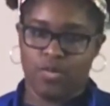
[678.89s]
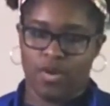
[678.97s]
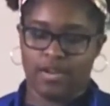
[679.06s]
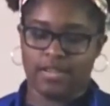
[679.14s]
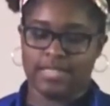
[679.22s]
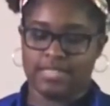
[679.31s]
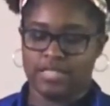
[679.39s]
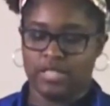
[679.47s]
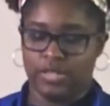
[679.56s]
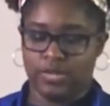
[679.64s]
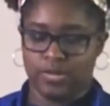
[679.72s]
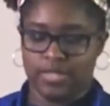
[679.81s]
work and
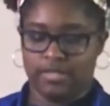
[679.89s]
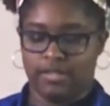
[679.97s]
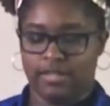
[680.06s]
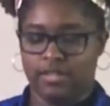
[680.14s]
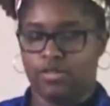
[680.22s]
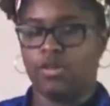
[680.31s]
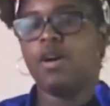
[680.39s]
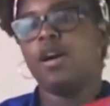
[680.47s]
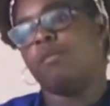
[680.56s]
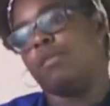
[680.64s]
diluted a little